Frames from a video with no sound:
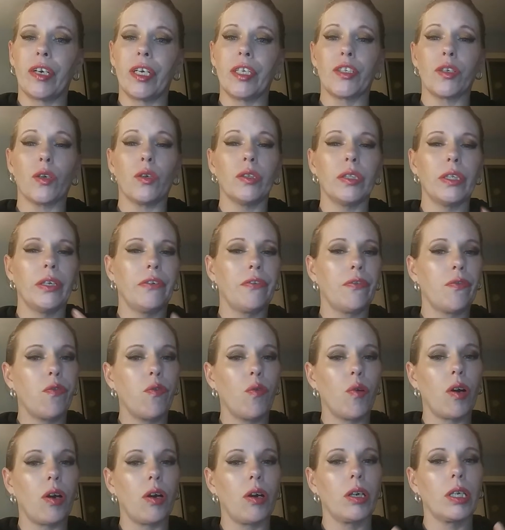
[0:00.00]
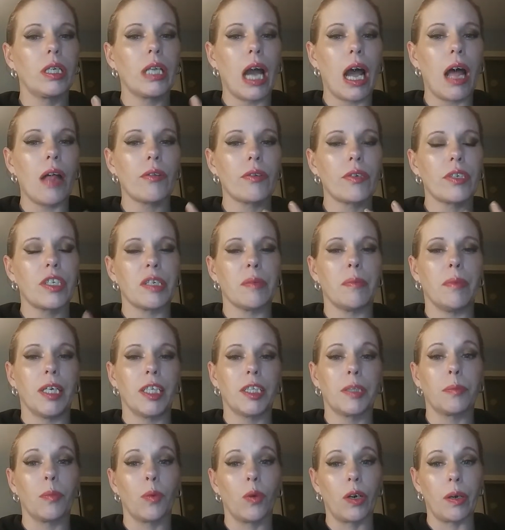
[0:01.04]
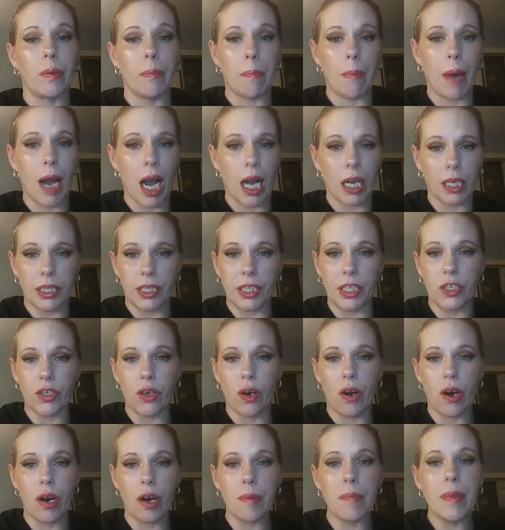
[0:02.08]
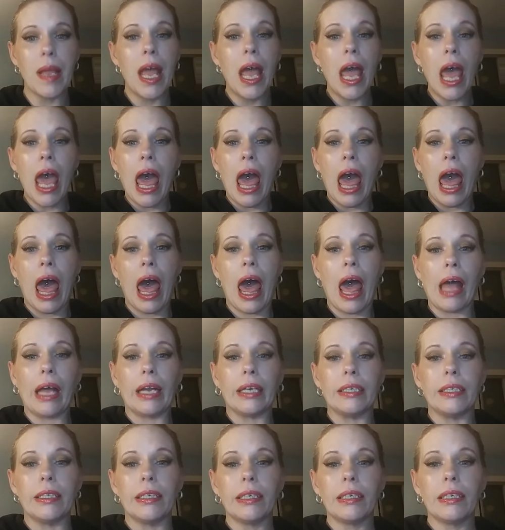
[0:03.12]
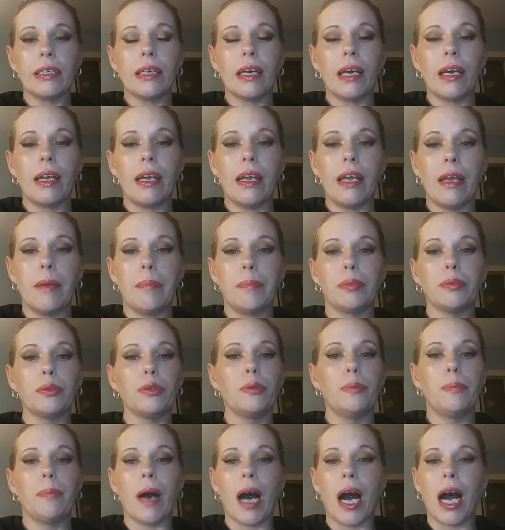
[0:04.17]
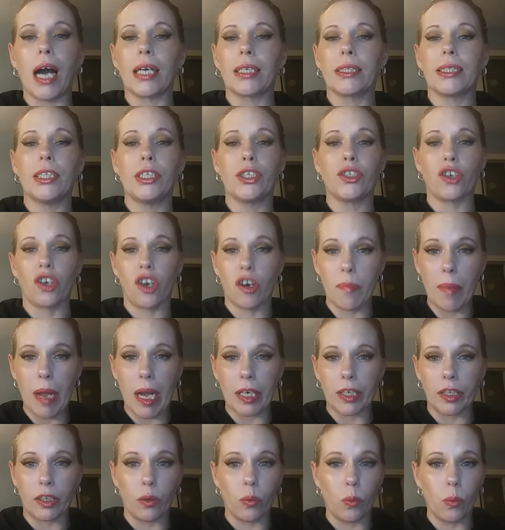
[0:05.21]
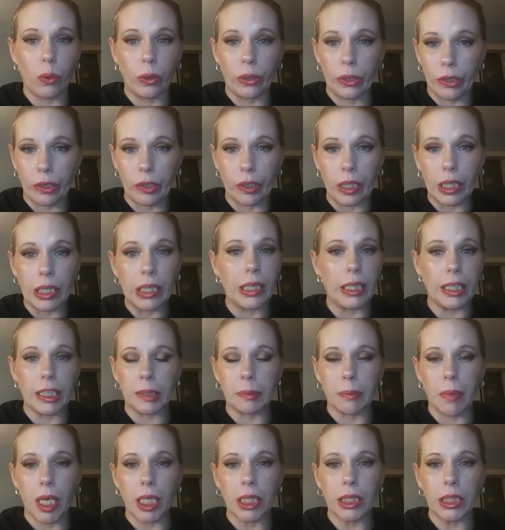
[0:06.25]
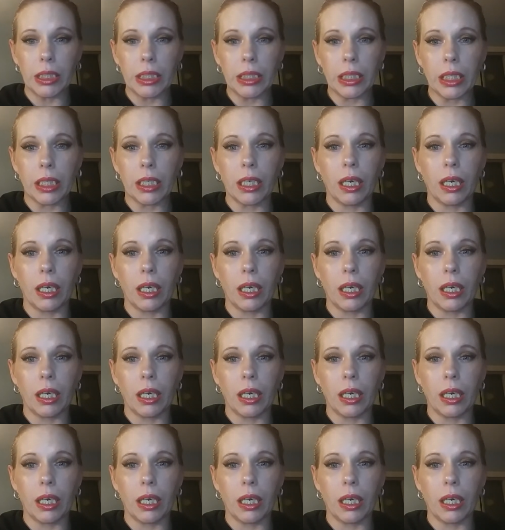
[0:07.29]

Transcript: it's only $4 a month more than BoxyCharm, and it blew BoxyCharm out of the water this month.